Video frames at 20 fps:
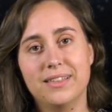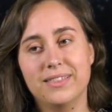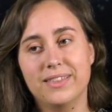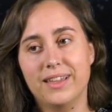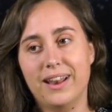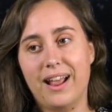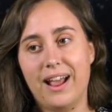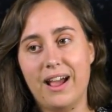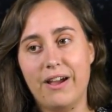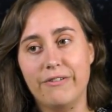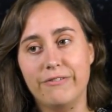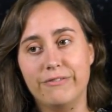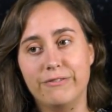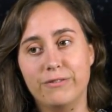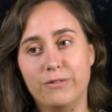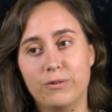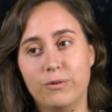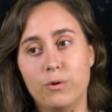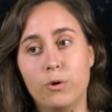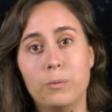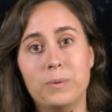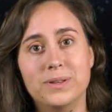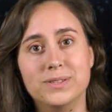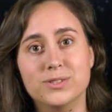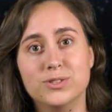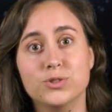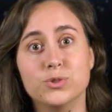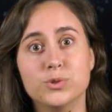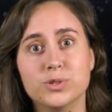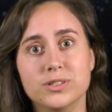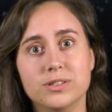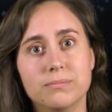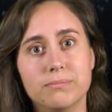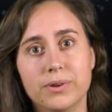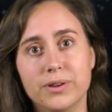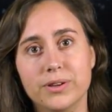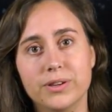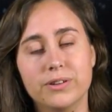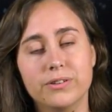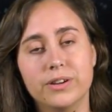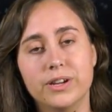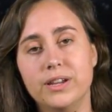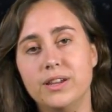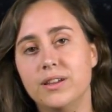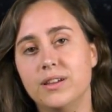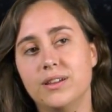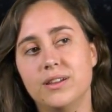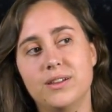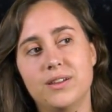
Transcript: that have orbits shorter than Mercury.